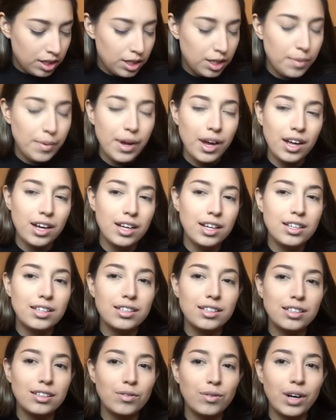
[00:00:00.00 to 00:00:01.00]
To be
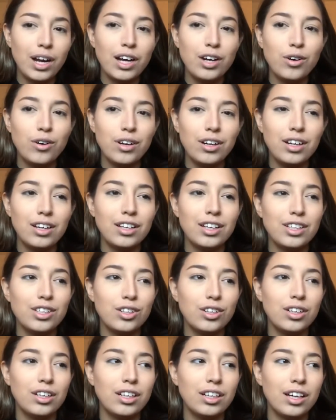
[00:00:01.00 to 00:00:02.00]
honest, when I created this
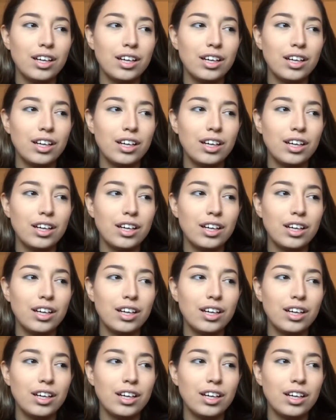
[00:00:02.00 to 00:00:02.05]
look,